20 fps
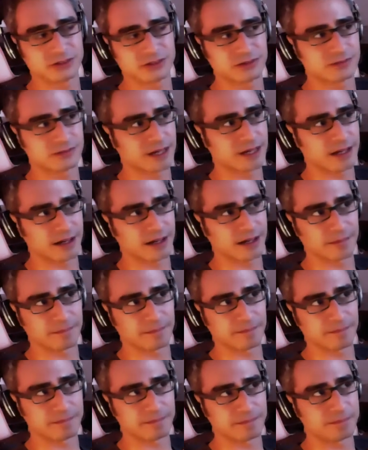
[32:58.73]
a
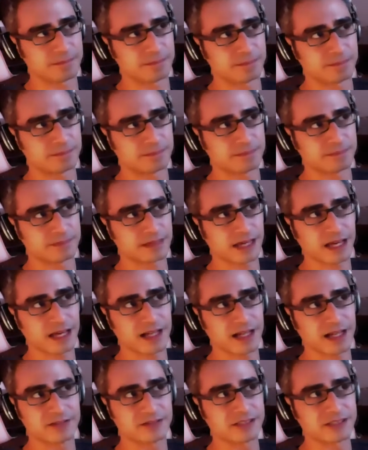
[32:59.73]

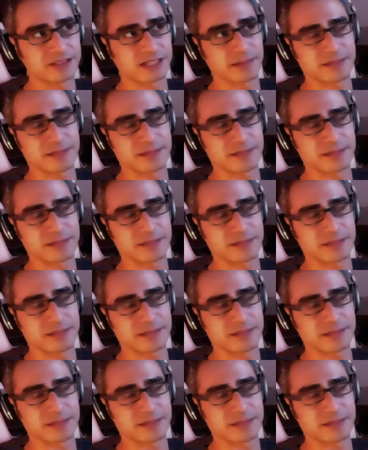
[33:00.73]
hell of a time